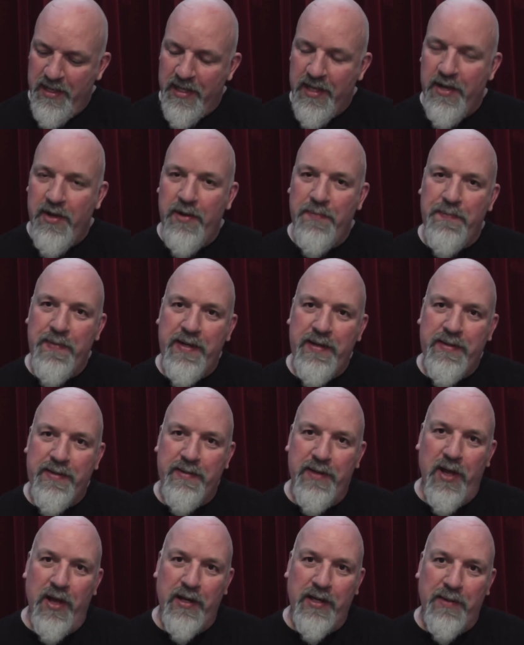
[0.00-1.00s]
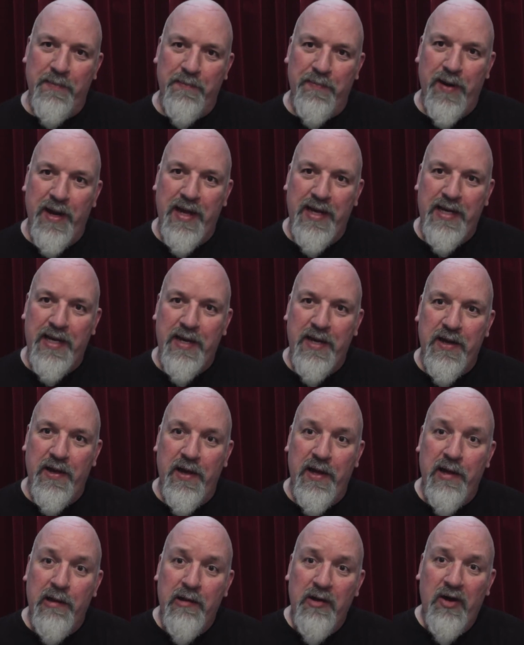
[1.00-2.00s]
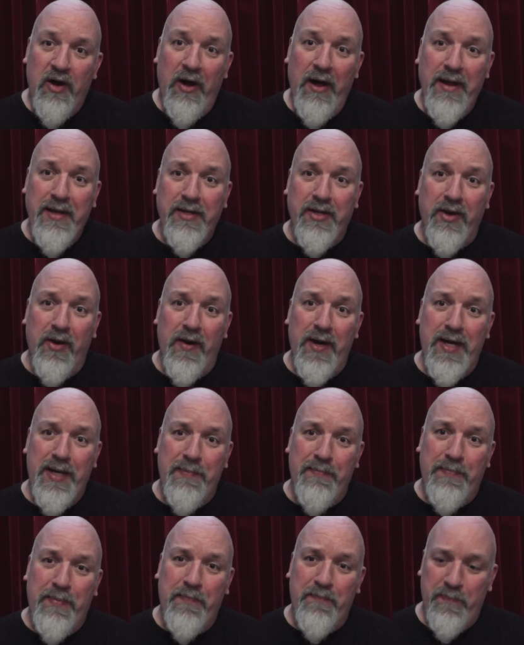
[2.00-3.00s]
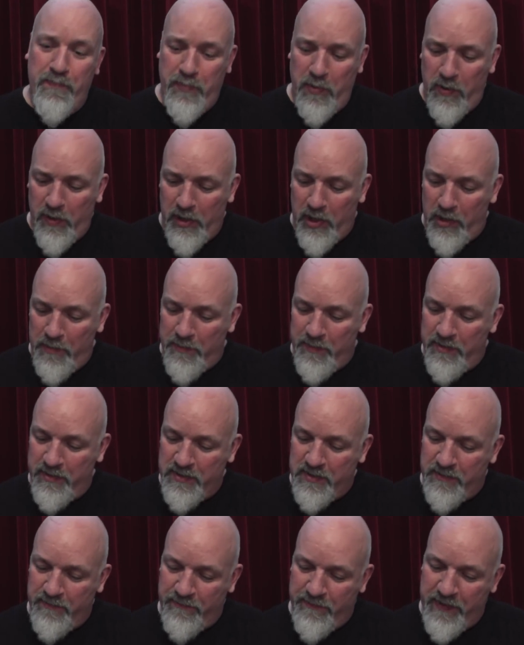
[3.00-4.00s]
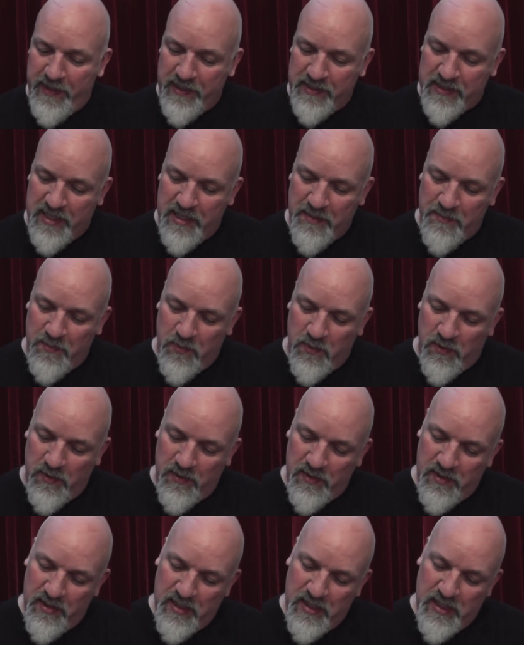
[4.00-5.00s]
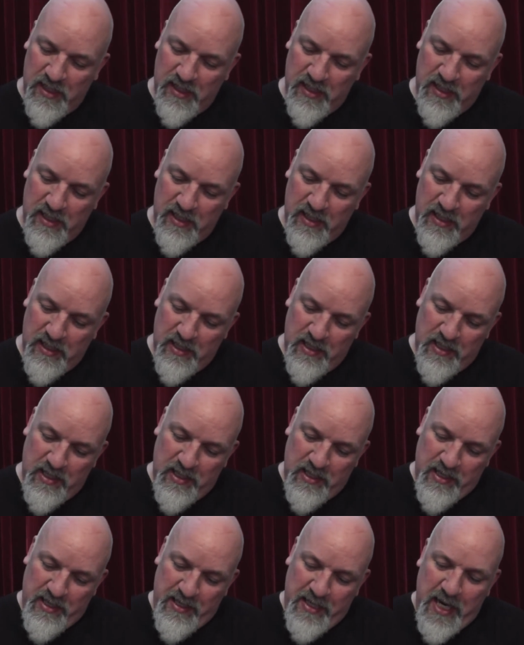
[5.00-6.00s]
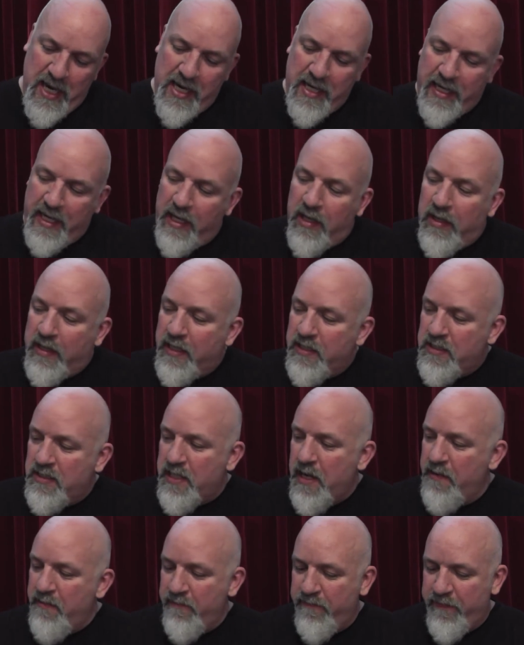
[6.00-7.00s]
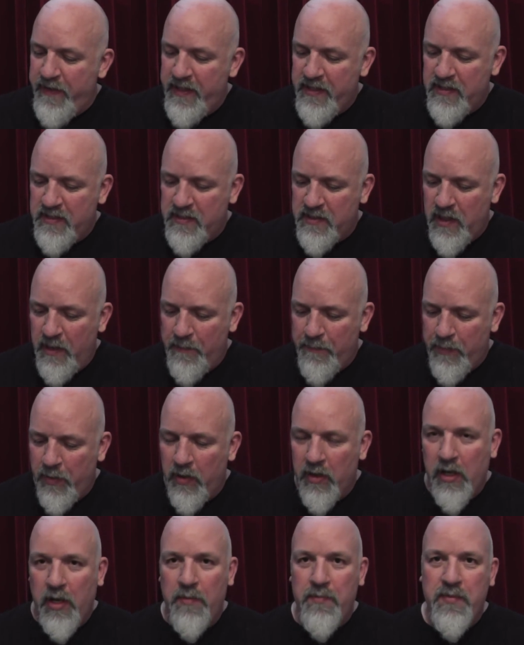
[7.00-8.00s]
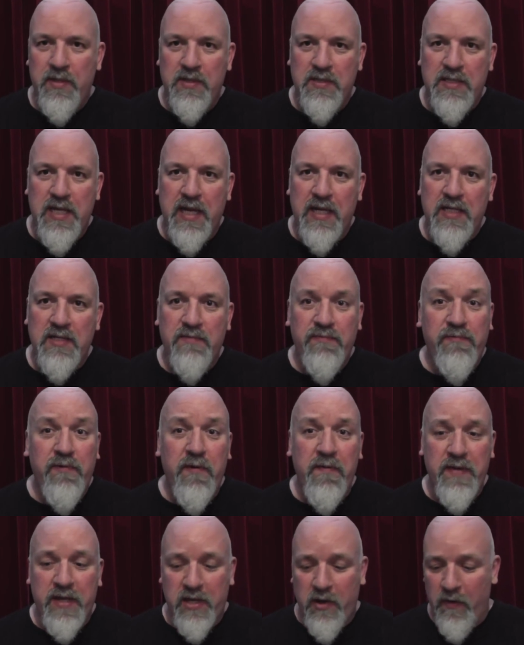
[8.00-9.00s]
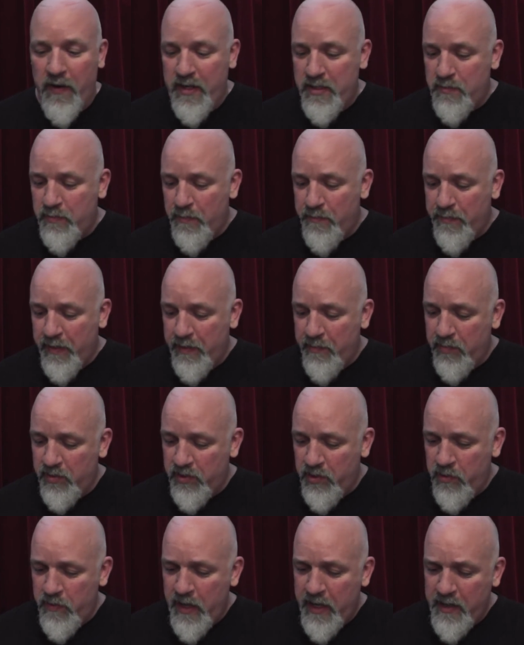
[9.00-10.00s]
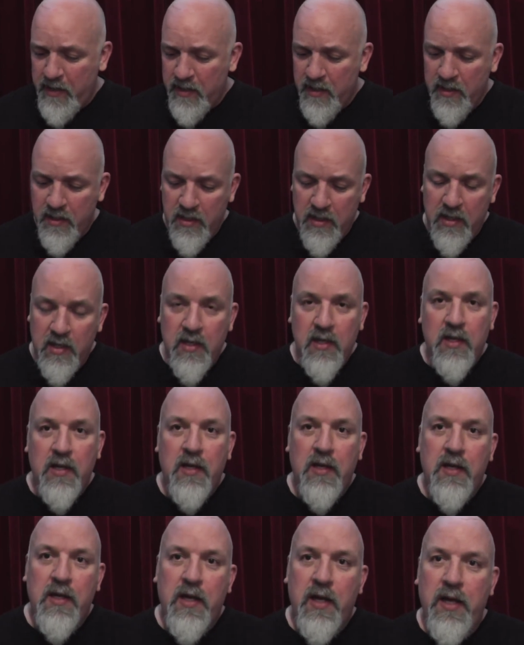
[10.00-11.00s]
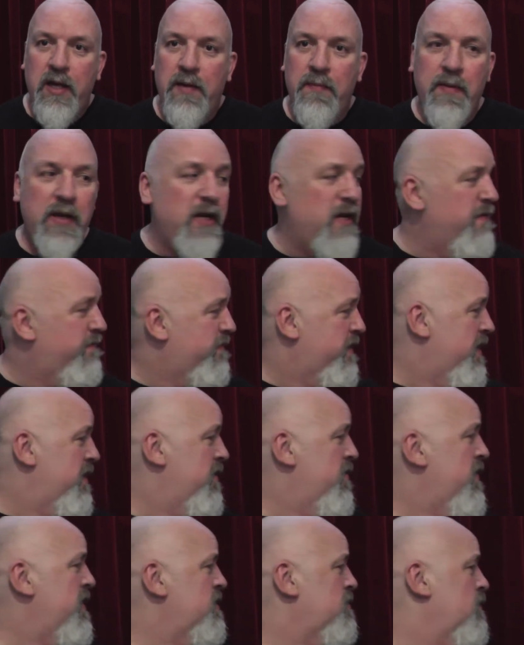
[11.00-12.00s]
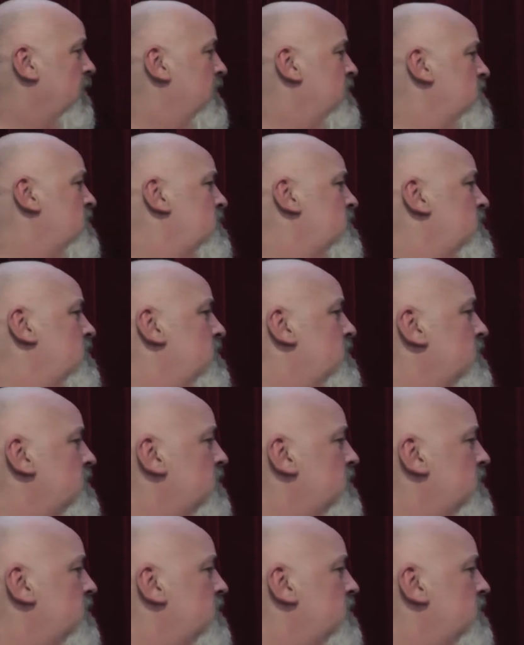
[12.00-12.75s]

heard me like complaining that uh, I ain't got any bottle openers and things anymore. Now and again I get sent things like bottle openers down. It's very kind when people do that. Um, and if they're nice ones,